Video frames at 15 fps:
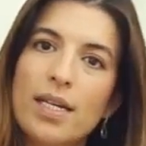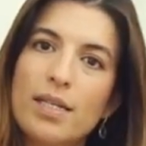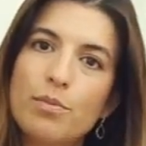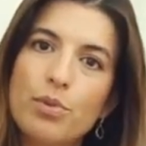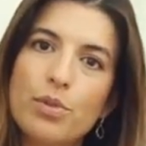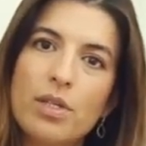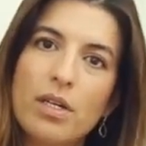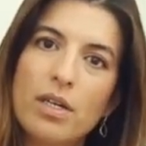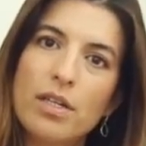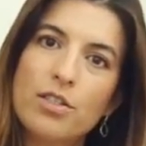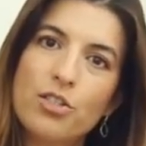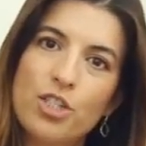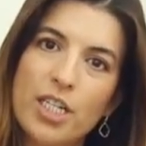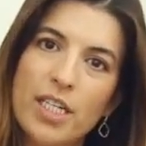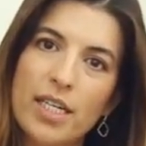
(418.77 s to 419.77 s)
and put the
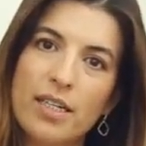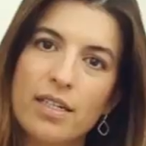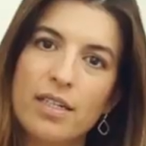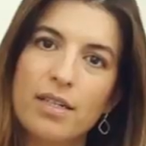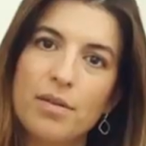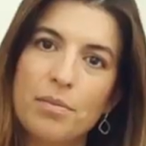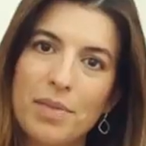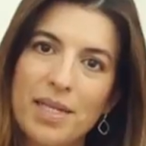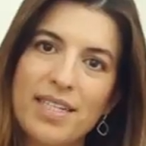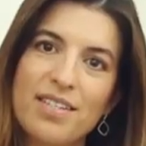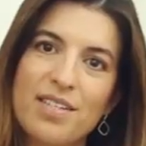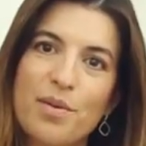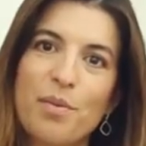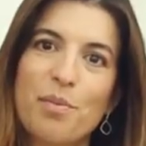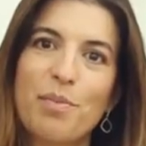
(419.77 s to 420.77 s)
chicken
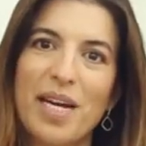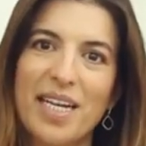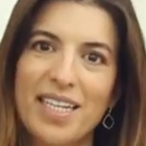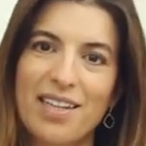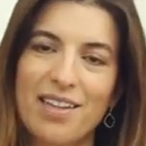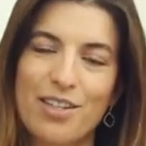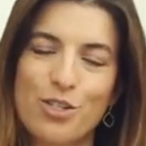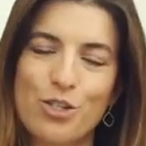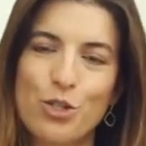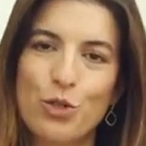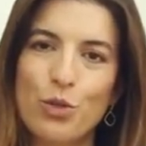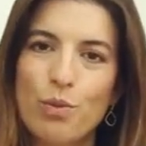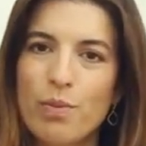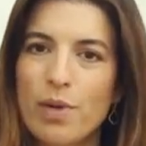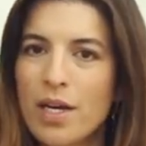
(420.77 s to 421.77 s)
meat back in the
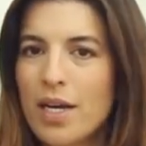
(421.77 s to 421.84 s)
soup.